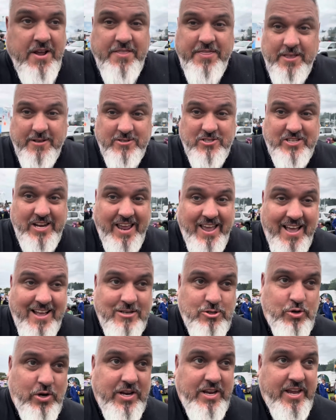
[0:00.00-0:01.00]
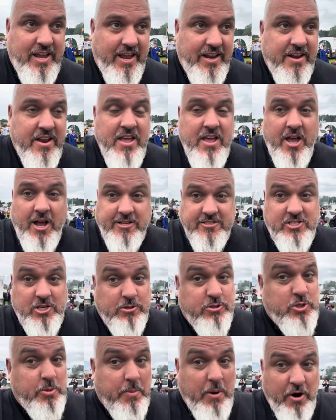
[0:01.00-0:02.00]
They'll stay out drinking until
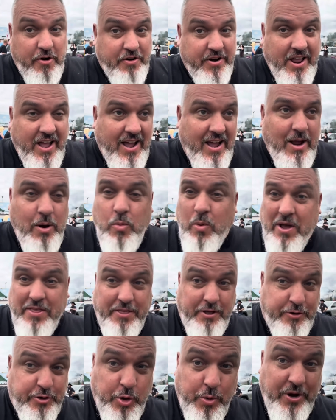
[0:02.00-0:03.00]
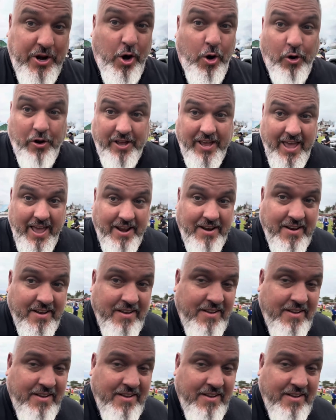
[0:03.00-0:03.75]
tomorrow night, where they'll do it all again.